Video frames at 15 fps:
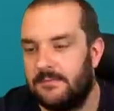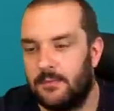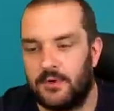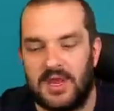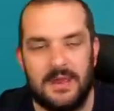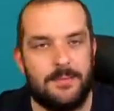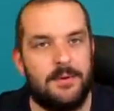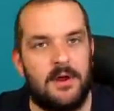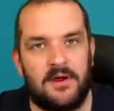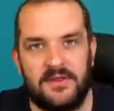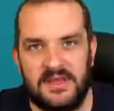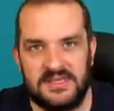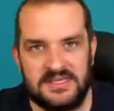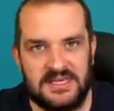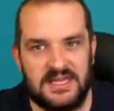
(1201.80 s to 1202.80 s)
we'll keep an eye on
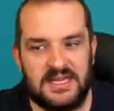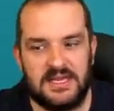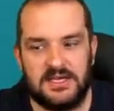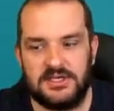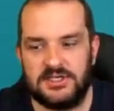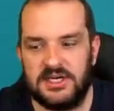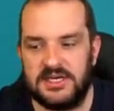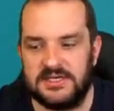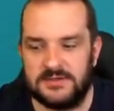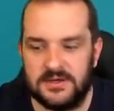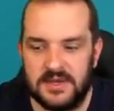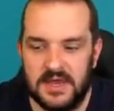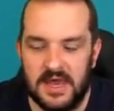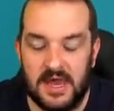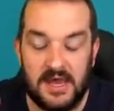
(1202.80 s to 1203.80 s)
the Italy clean sheets,
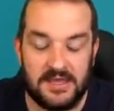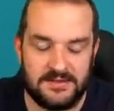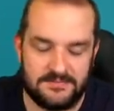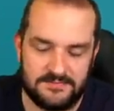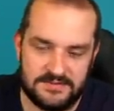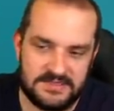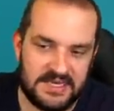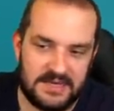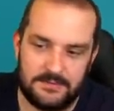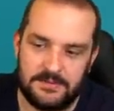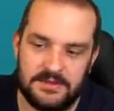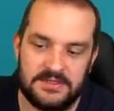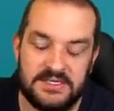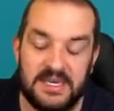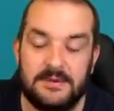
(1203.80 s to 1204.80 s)

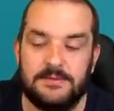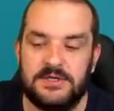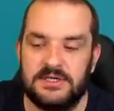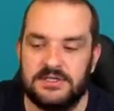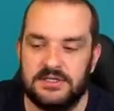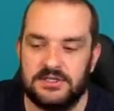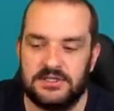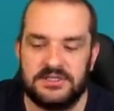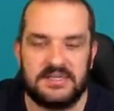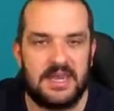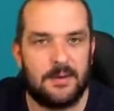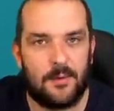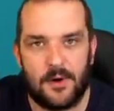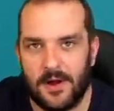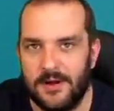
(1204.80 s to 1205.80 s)
team sheets, I should say.
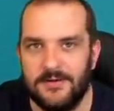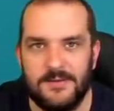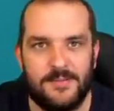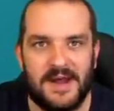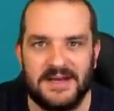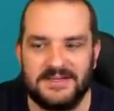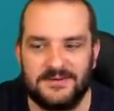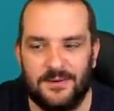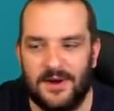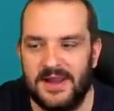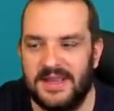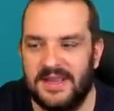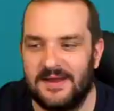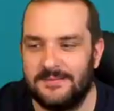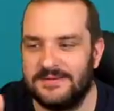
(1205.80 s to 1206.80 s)
We'll hope that
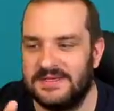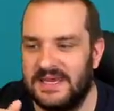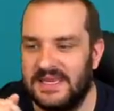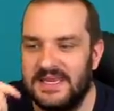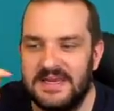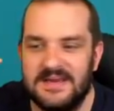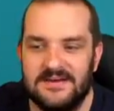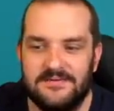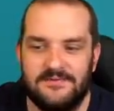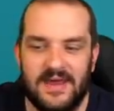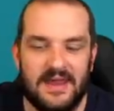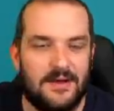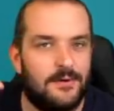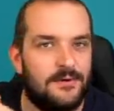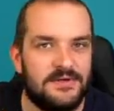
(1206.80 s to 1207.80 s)
Batshuayi comes in.
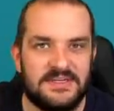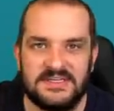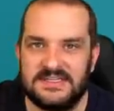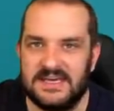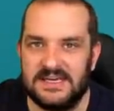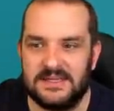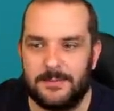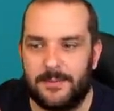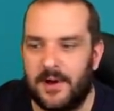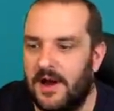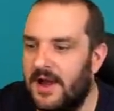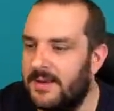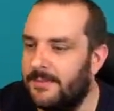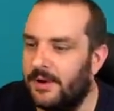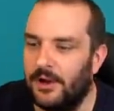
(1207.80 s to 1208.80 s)
Weghorst instead of
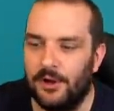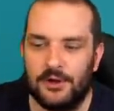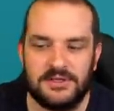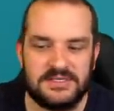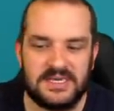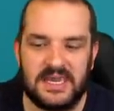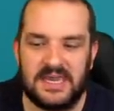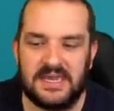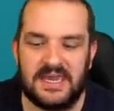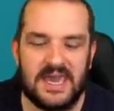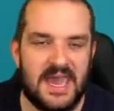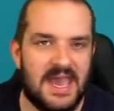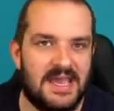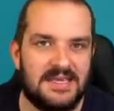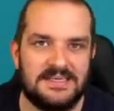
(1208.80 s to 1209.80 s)
Depay, Belotti,
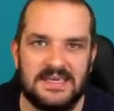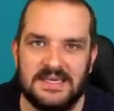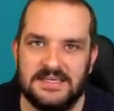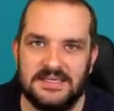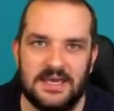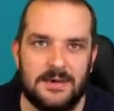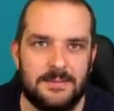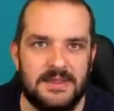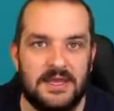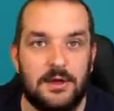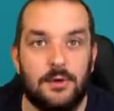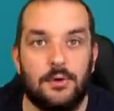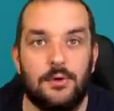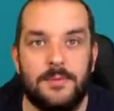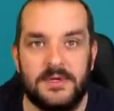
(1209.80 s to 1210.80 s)
Chiesa, Acerbi, they
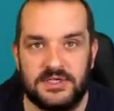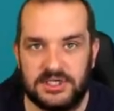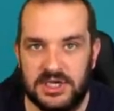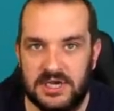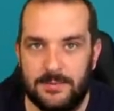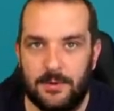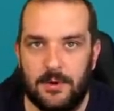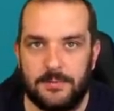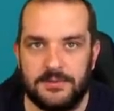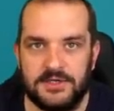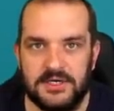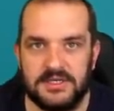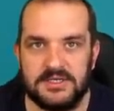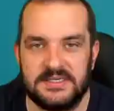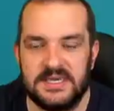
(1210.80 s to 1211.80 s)
could all be cheap
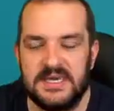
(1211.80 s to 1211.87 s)
options